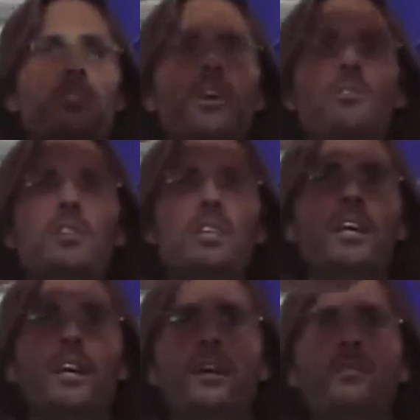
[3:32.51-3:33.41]
The
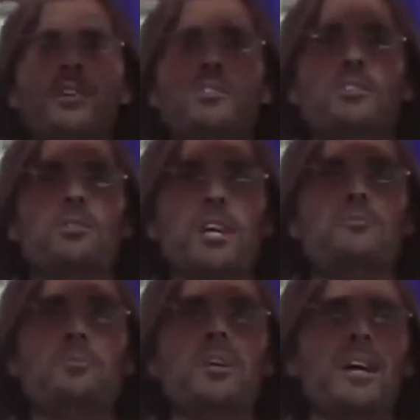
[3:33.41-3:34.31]
only area that you'll
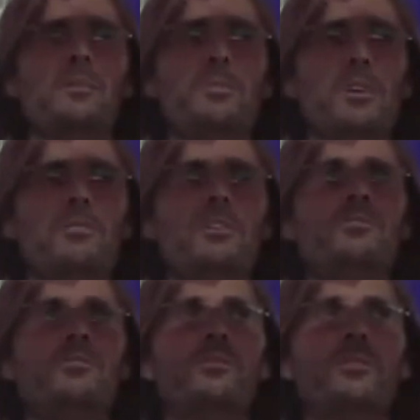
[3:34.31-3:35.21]
ever be able to
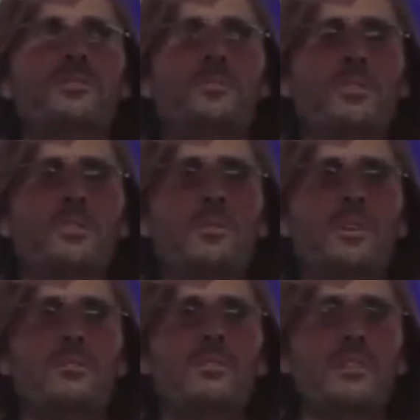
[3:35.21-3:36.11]
progress to in the spirit
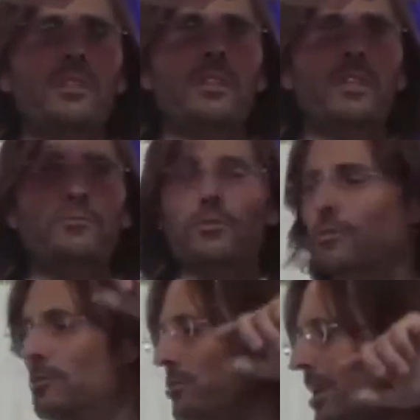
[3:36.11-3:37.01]
world, if
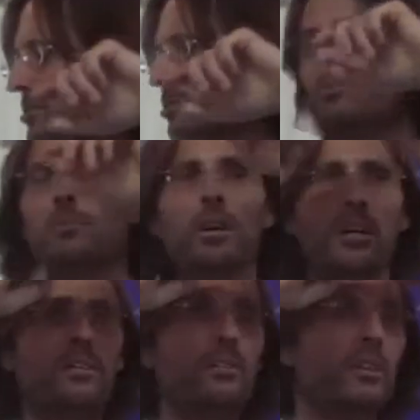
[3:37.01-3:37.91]
you trust your
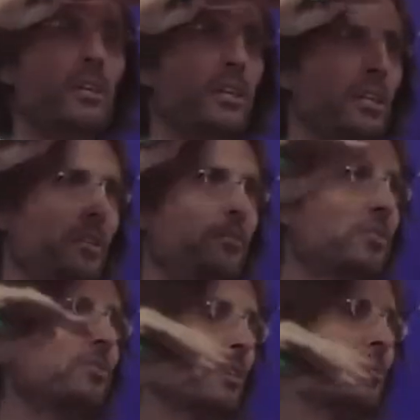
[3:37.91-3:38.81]
mind,
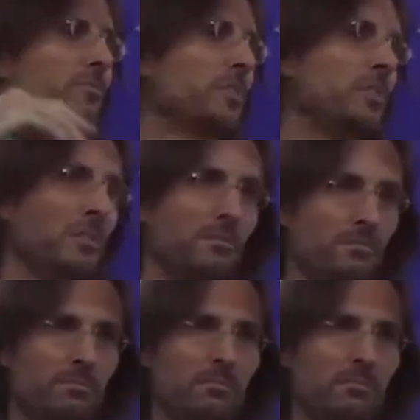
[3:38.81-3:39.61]
is the sixth sphere.